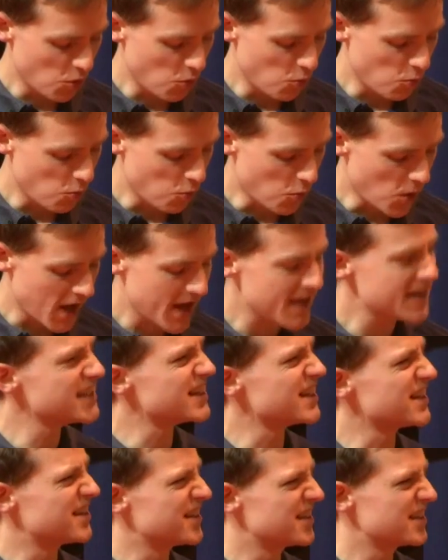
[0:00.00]
well, why is
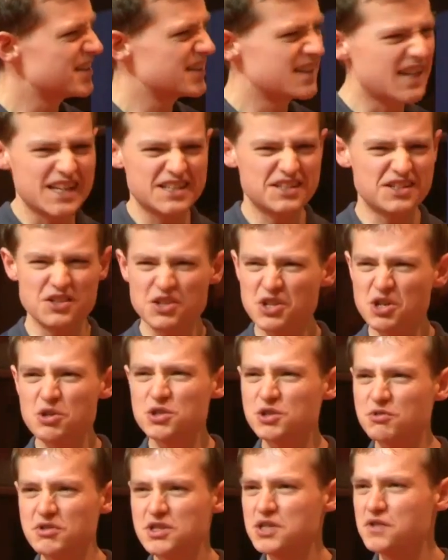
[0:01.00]
it that testing the
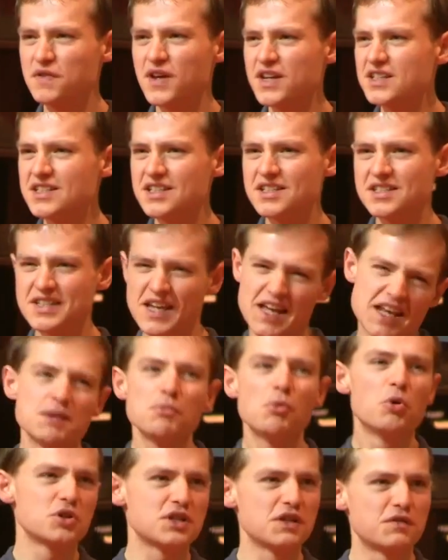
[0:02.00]
user interface is any
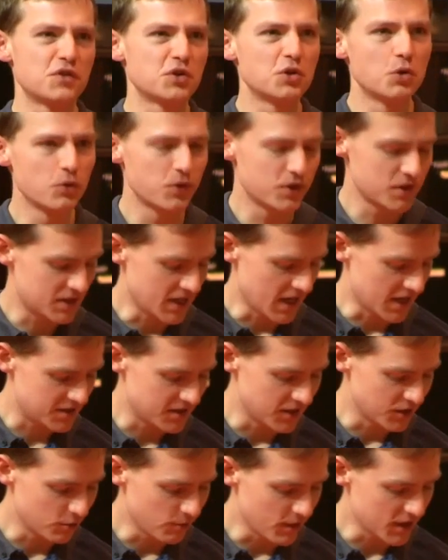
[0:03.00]
more difficult than
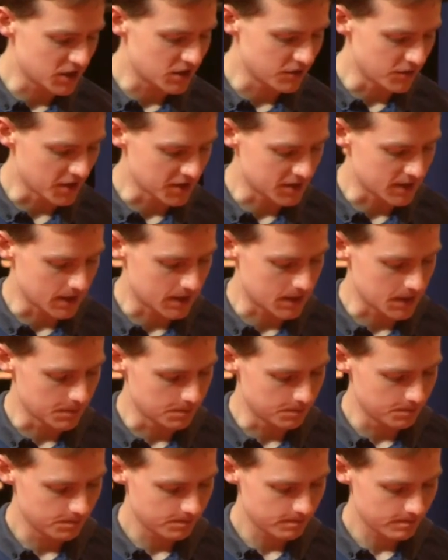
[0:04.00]
testing the rest of our
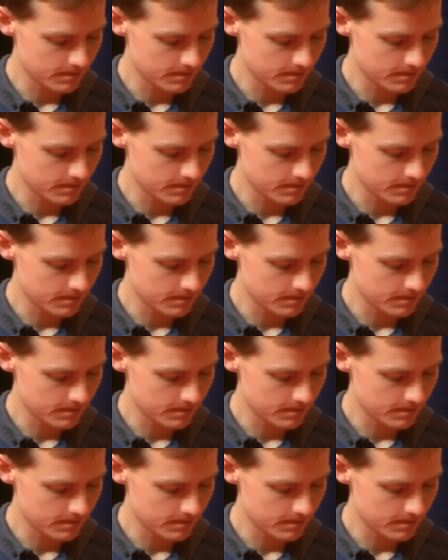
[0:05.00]
system?